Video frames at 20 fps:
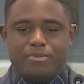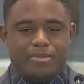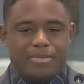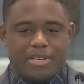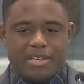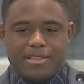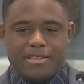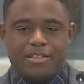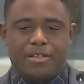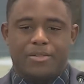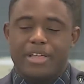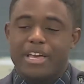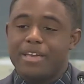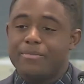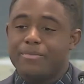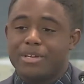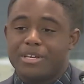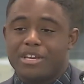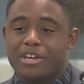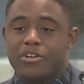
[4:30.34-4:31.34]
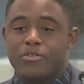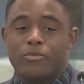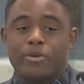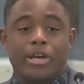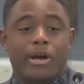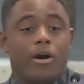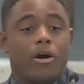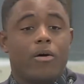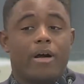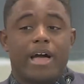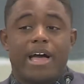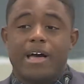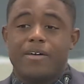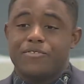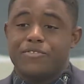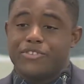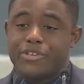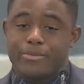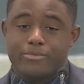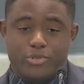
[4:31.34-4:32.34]
the layman here, we all have
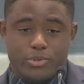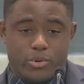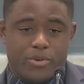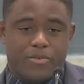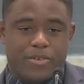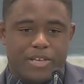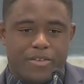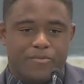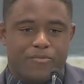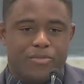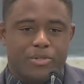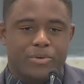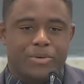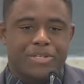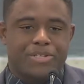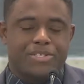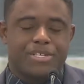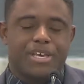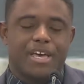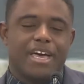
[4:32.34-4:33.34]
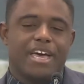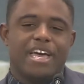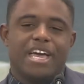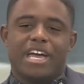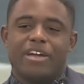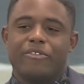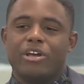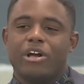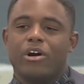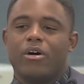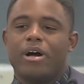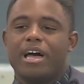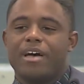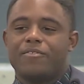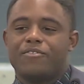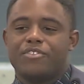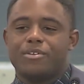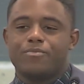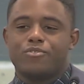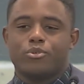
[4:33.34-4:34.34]
some sort of influence, and we all
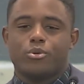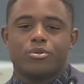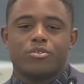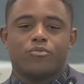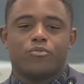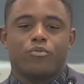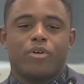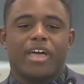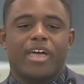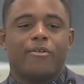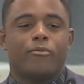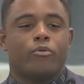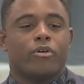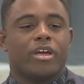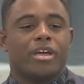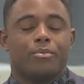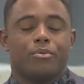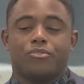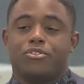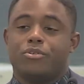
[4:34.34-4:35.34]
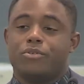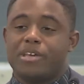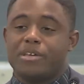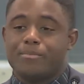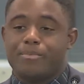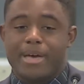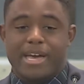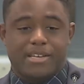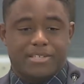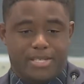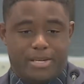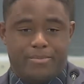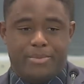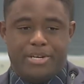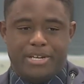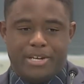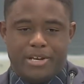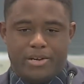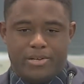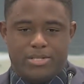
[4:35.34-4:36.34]
have some sort of way we're able to impact
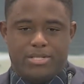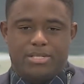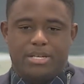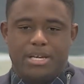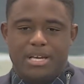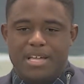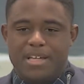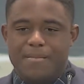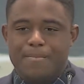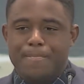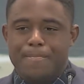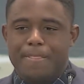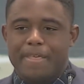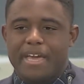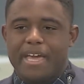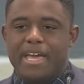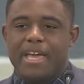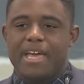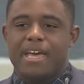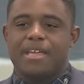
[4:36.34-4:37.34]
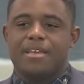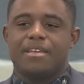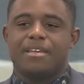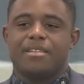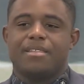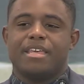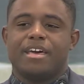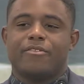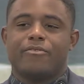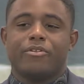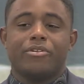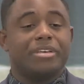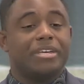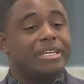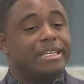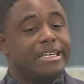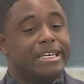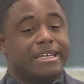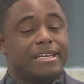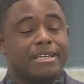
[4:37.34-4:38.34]
somebody else. And that really
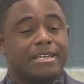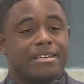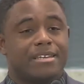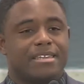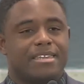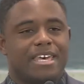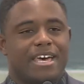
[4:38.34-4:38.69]
didn't